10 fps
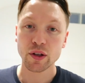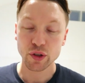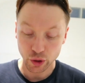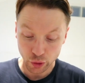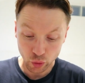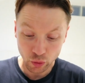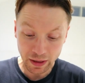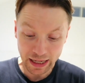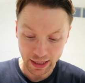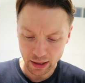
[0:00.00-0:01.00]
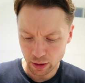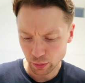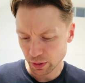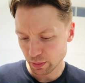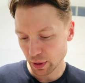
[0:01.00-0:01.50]
So normally I
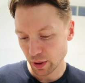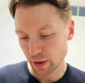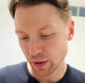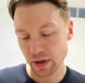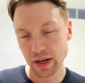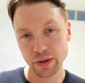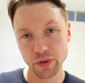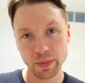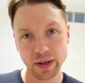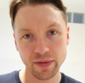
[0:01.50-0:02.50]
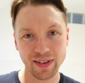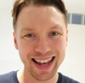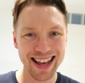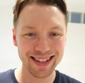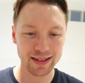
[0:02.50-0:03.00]
would put a little bit of
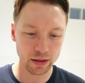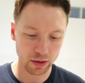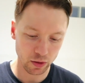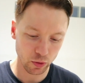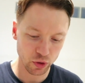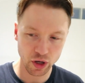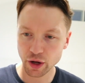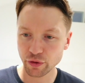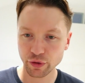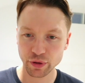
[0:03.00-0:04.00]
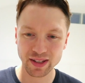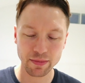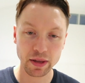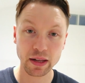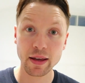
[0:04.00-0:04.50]
like essence or toner on or
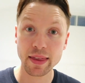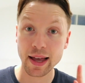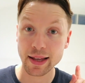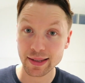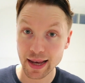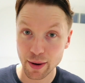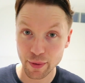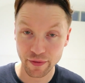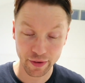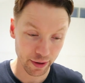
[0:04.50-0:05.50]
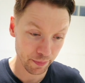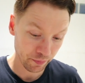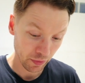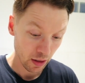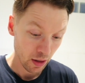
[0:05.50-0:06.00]
something like that. However,
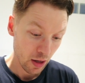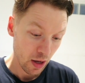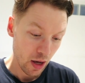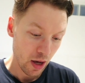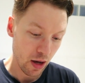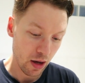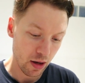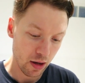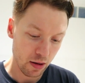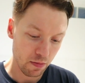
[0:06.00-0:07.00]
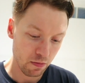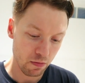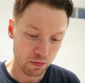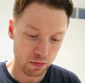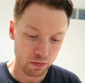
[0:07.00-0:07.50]

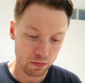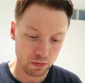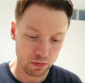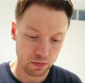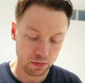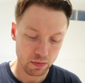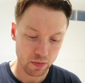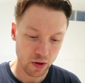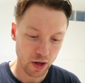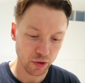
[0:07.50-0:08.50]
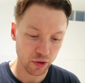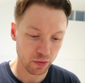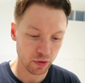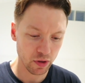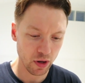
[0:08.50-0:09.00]
I
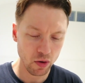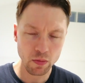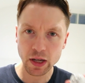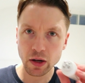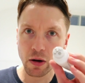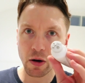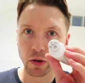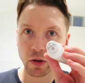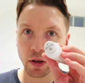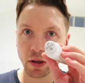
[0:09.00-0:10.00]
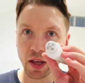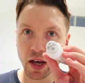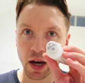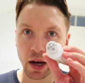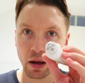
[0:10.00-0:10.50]
just want to, oh my gosh, look at
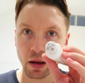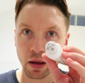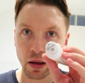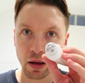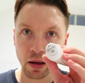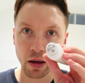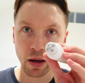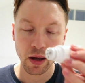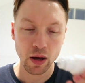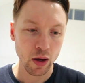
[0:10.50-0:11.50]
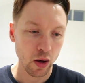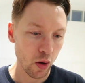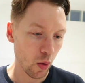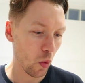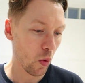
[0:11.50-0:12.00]
that.
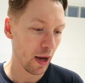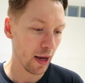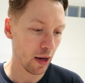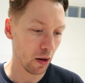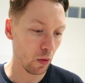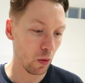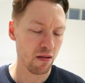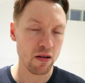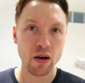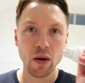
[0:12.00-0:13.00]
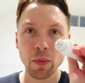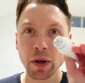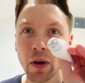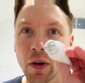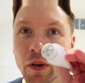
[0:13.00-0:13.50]
Wow. Oh
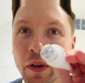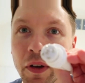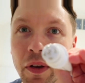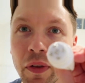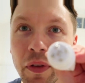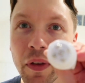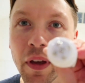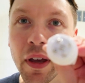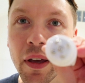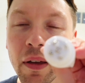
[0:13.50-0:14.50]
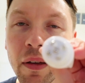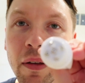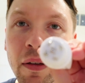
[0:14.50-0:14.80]
my gosh, so you can see